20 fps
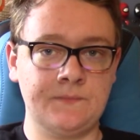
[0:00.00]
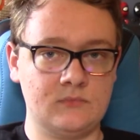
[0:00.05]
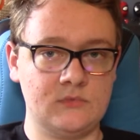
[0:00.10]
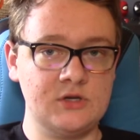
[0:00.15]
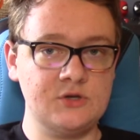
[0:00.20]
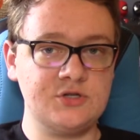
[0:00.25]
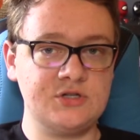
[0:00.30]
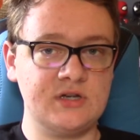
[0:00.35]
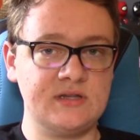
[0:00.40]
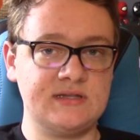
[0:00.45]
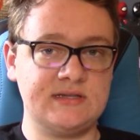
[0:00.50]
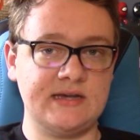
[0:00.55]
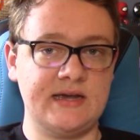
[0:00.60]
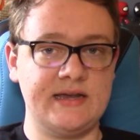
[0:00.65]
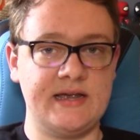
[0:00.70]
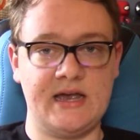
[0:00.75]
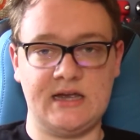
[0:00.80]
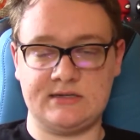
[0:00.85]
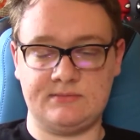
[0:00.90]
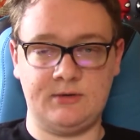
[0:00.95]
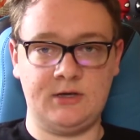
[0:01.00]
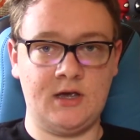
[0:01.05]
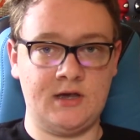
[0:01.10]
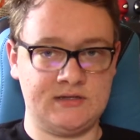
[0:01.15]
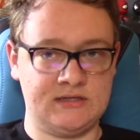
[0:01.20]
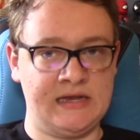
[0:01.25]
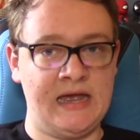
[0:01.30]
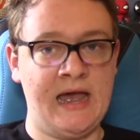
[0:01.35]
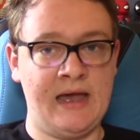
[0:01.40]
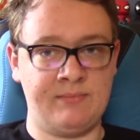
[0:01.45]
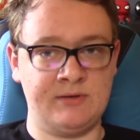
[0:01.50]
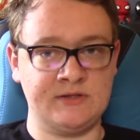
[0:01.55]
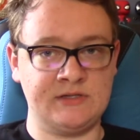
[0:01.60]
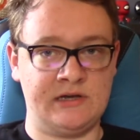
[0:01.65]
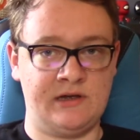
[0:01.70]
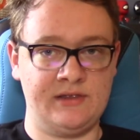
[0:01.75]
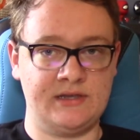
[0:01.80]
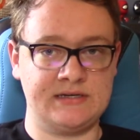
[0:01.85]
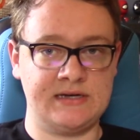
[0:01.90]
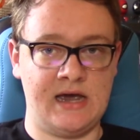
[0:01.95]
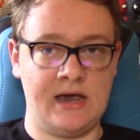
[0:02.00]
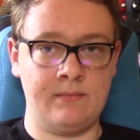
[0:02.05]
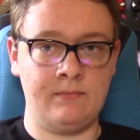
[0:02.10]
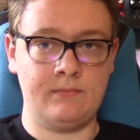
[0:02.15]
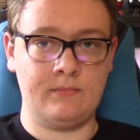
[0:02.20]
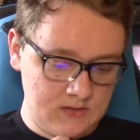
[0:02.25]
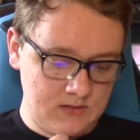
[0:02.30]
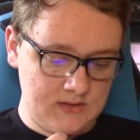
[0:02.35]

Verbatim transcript: You should say yes, because it happens all the time.